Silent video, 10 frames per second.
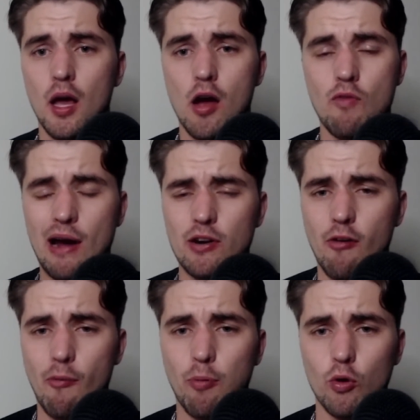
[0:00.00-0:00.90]
round of
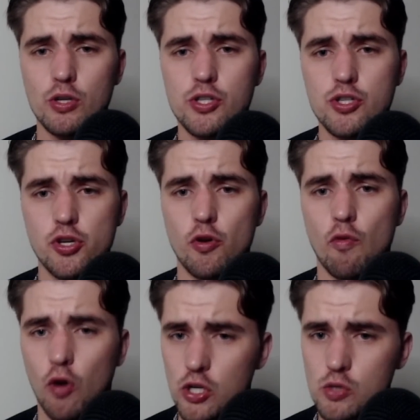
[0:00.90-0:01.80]
applause to
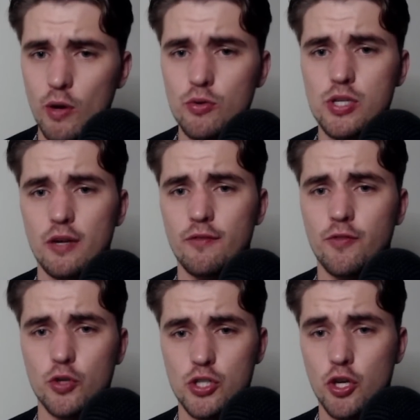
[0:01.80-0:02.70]
Ross Wilson
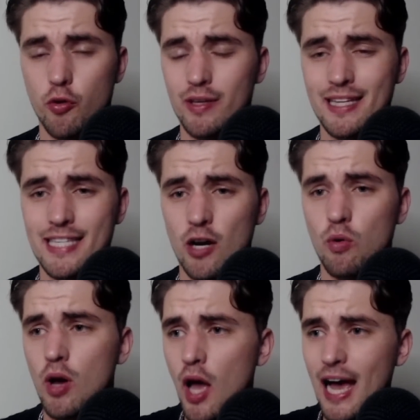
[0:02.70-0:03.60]
for securing the deal.